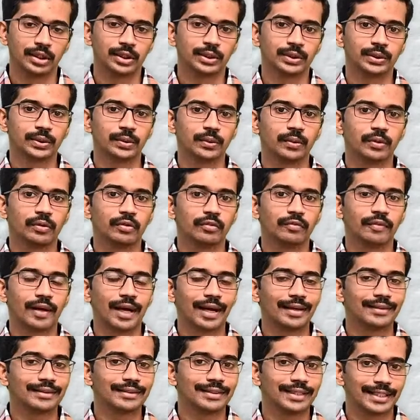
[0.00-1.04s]
So,
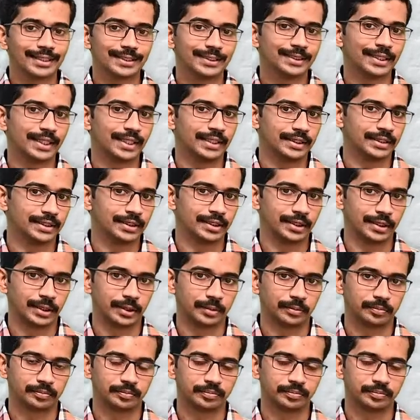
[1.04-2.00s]
what they say is here,